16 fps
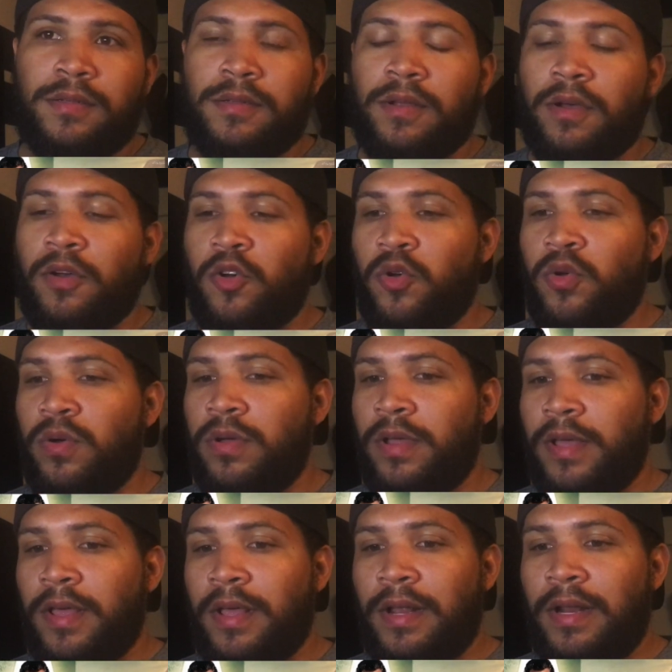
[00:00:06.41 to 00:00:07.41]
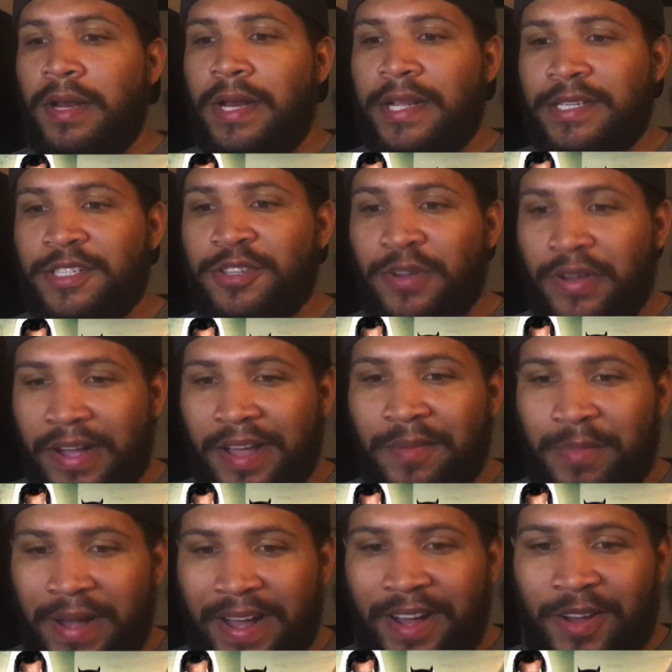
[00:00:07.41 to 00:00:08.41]
So let's talk
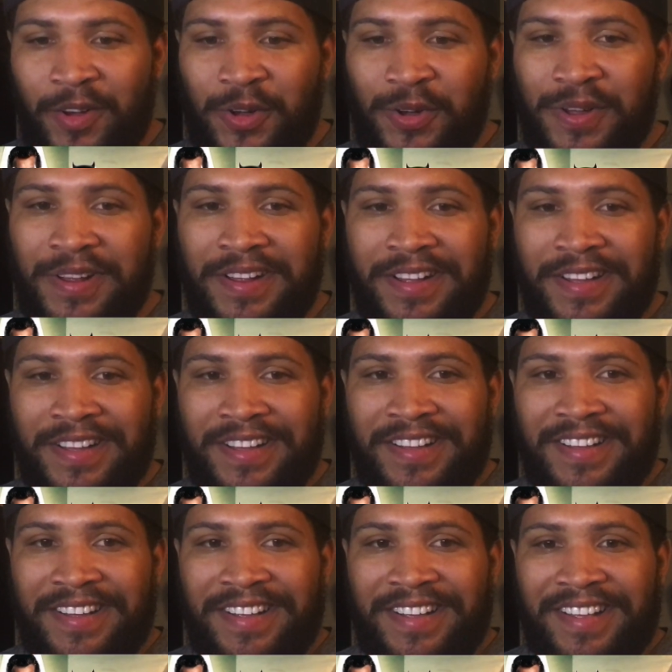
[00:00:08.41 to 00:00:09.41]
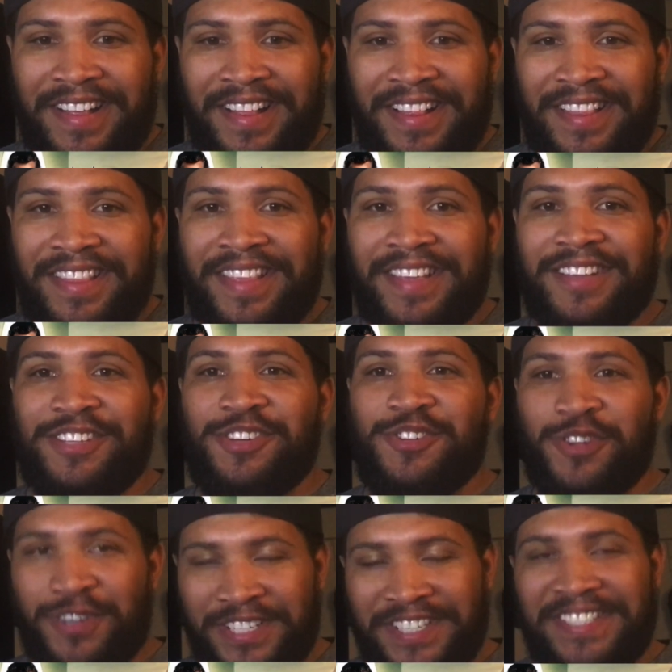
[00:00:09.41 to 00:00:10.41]
about the
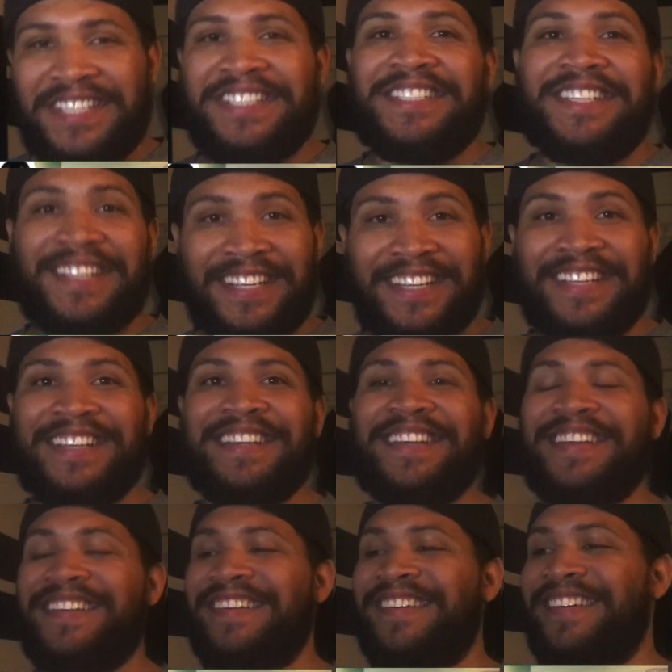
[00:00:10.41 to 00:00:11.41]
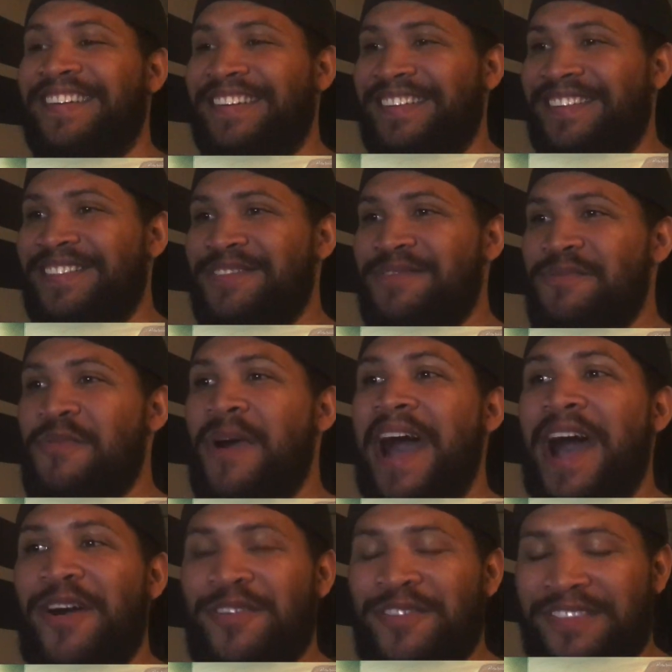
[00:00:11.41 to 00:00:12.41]
Justice League.
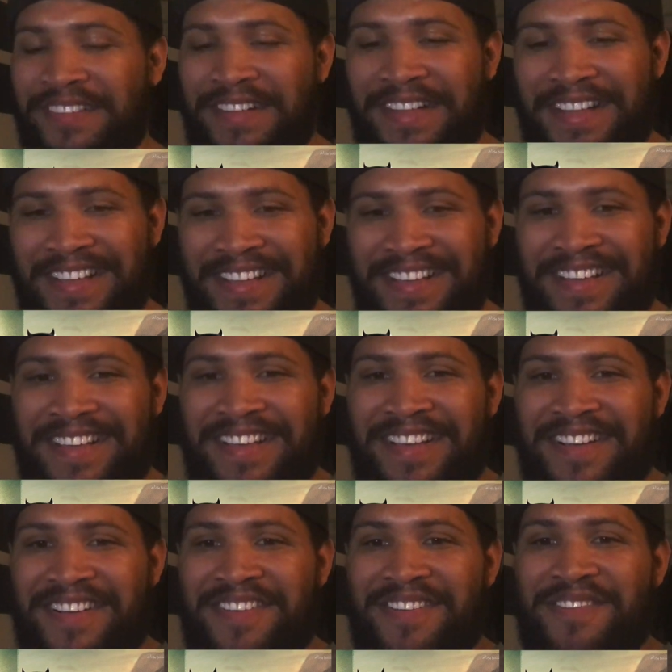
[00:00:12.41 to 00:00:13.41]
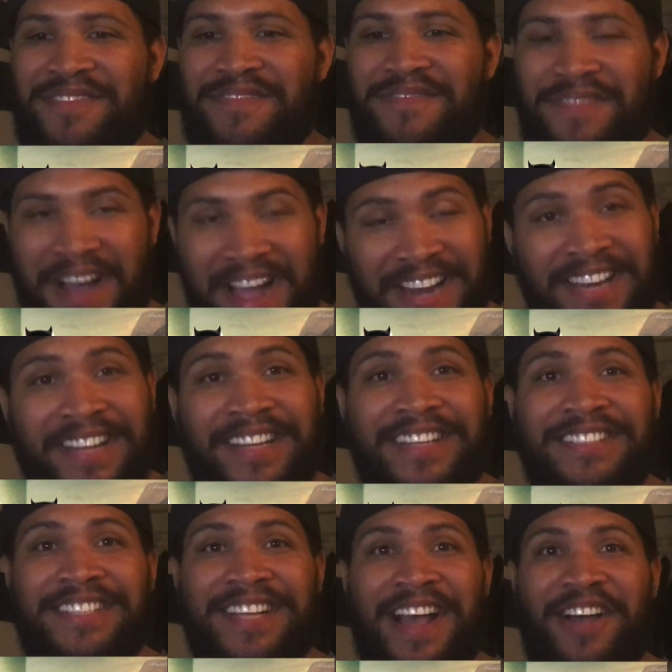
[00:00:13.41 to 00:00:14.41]
Wow.
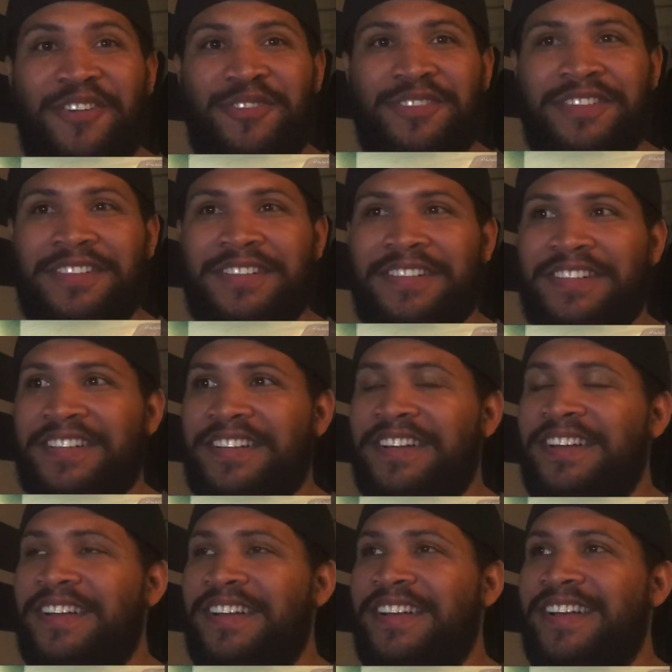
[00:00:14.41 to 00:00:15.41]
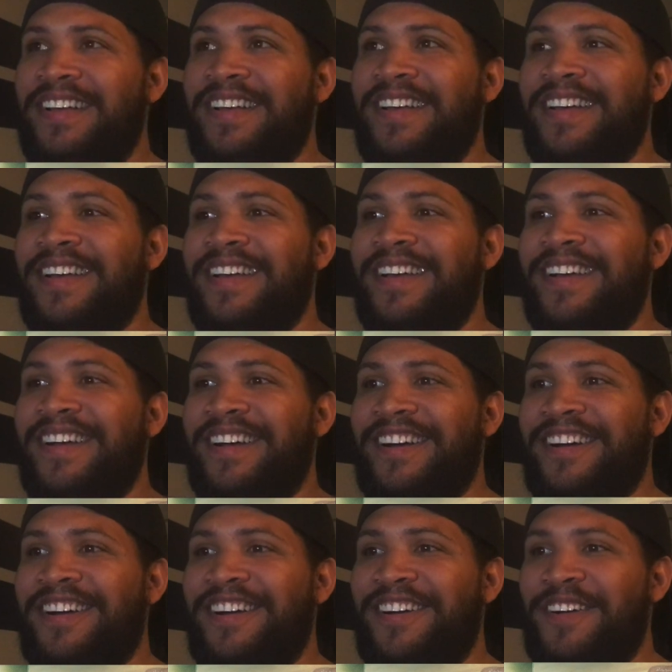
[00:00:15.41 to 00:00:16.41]
Finally it's out.
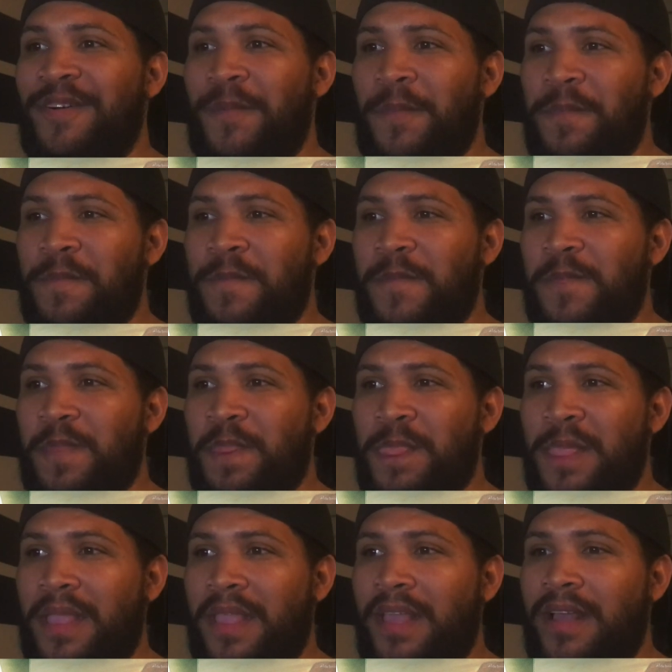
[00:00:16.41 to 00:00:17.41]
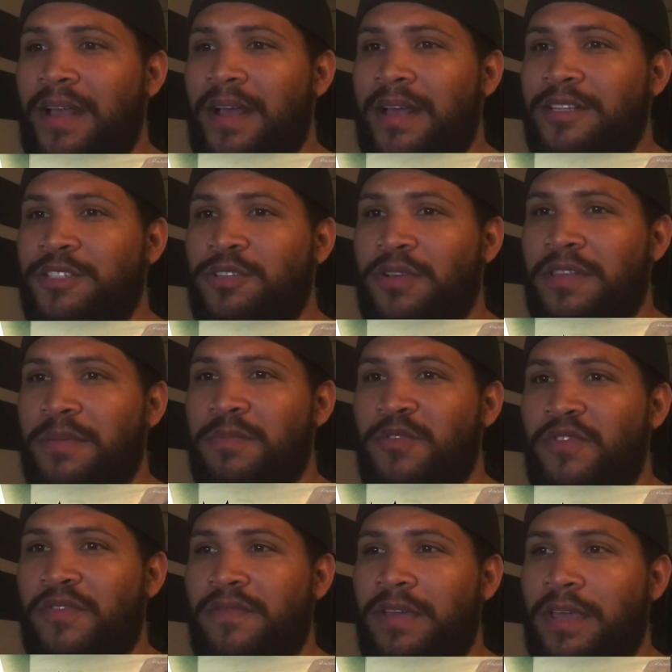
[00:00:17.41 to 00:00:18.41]
Um, I saw the
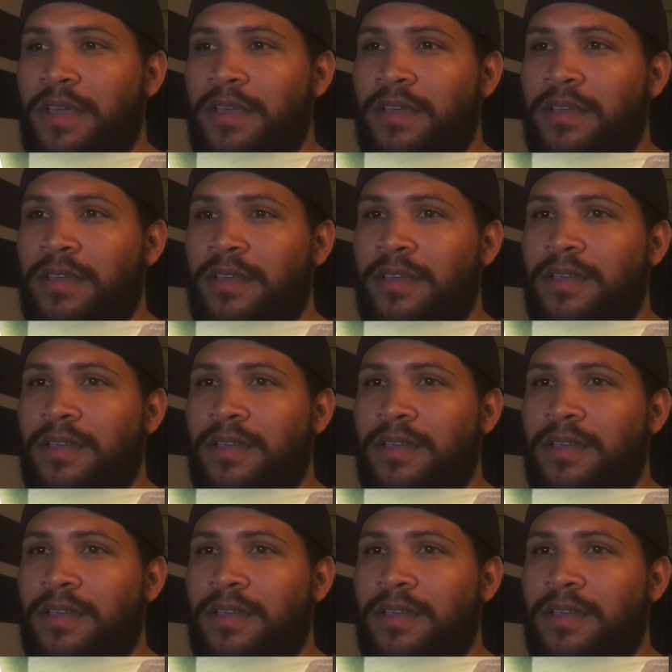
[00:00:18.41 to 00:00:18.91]
movie